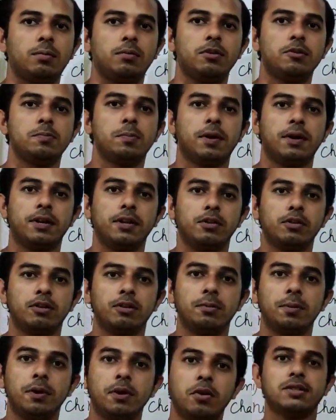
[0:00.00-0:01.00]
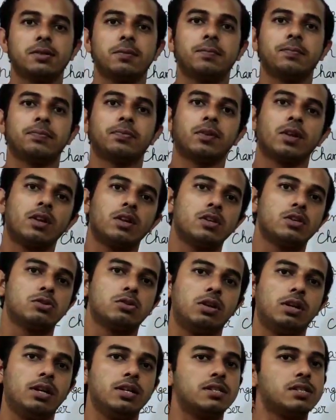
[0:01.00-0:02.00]
this particular video.
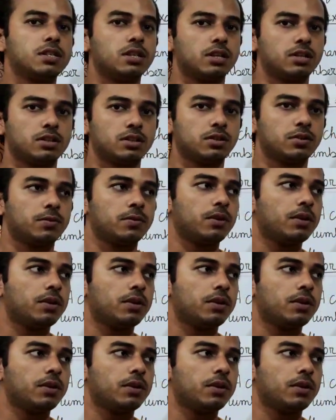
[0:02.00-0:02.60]
So let's start.